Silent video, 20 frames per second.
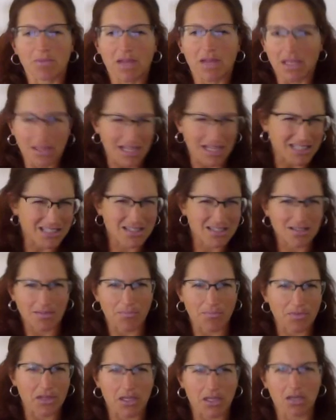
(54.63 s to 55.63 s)
Like, that's
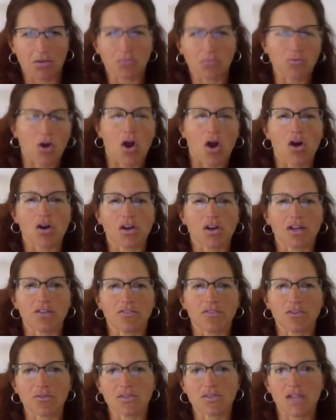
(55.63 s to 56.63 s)
something wrong if
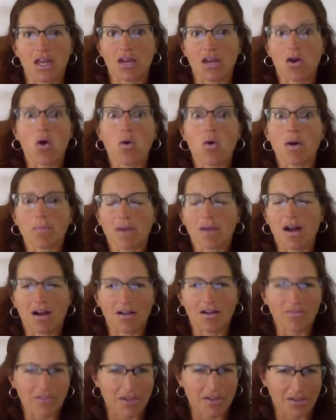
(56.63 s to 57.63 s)
you say, oh, I'm
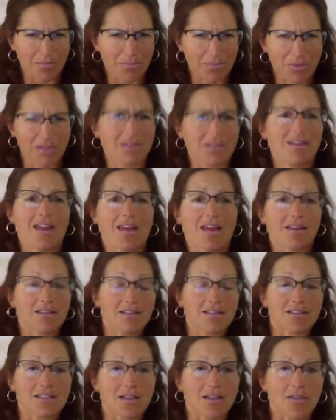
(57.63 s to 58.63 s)
confident, but yet
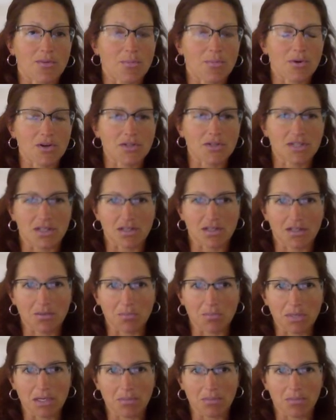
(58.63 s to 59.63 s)
this other person can
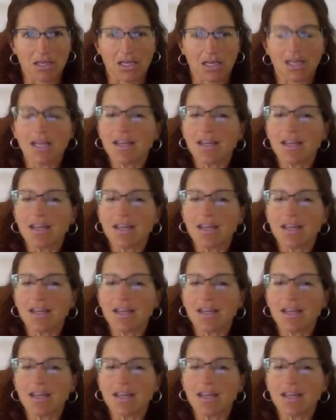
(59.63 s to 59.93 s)
beat me.